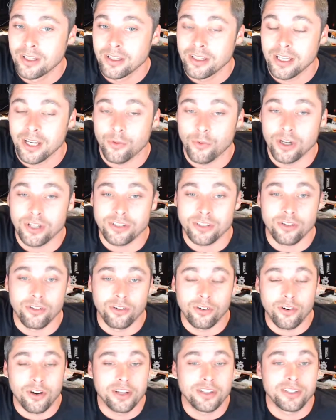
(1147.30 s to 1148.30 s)
Yeah, rent's going
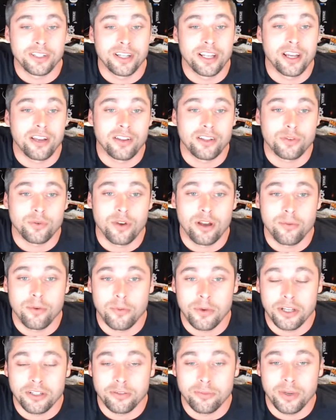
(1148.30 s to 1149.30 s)
crazy now. That's what I'm
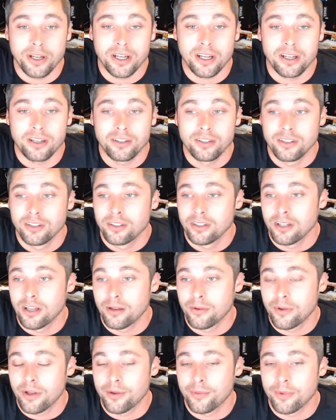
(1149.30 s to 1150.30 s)
about to buy.
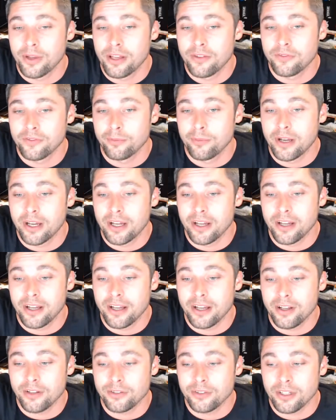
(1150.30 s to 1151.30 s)
I'm having to buy a
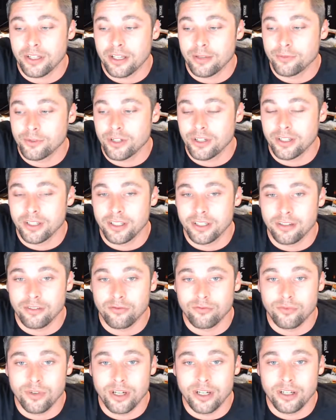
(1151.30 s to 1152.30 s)
house. Like, I'm trying to get
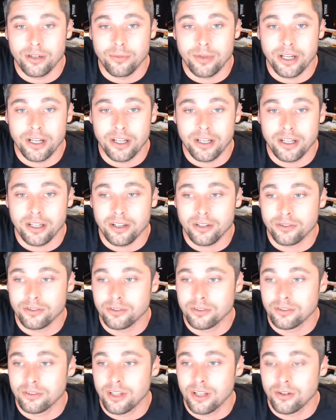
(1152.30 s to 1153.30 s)
ready to buy a
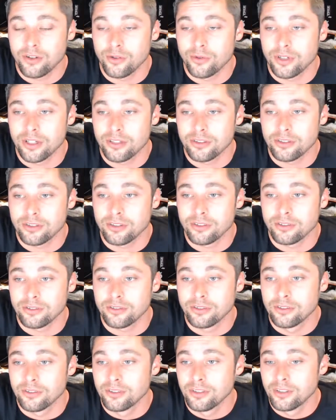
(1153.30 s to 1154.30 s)
house. I don't know what else to do
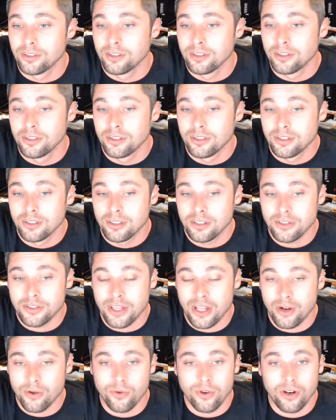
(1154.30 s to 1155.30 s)
because
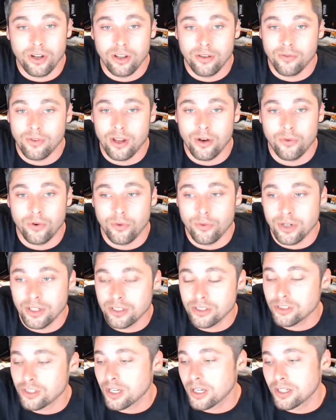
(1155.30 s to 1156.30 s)
I don't want rent
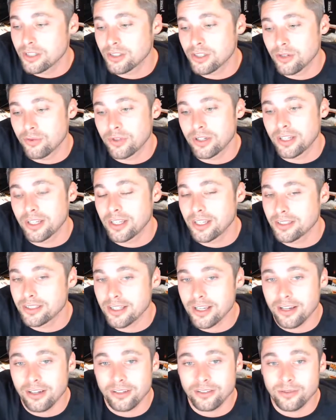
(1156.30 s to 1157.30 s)
to change. I don't want to get kicked
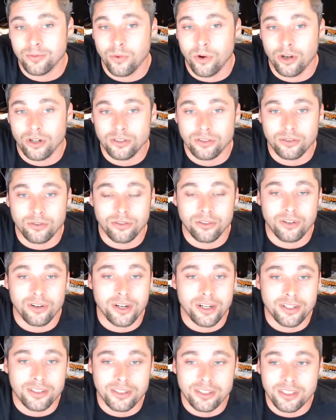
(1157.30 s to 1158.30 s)
out because the market's going
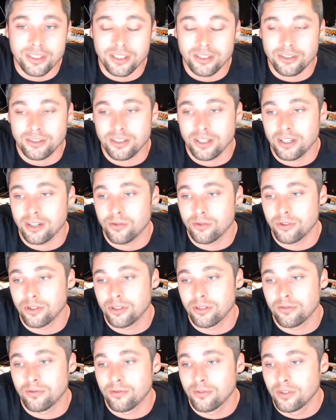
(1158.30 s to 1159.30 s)
crazy. I just kind of
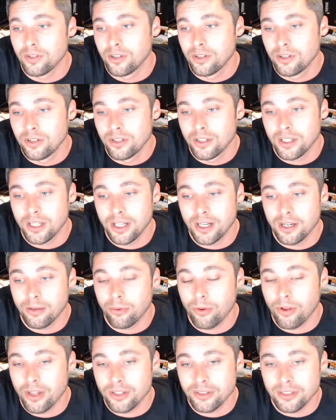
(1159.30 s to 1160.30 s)
want to get in a
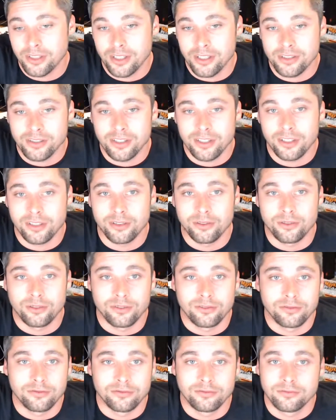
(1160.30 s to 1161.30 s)
place and get settled
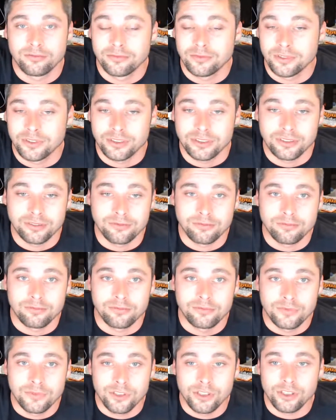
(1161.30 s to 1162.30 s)
and just
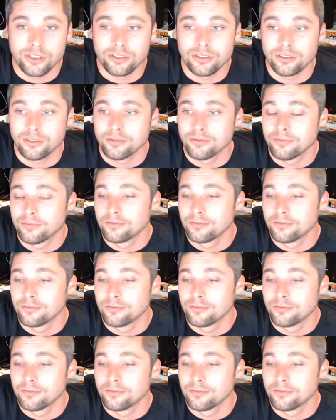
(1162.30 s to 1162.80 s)
chill.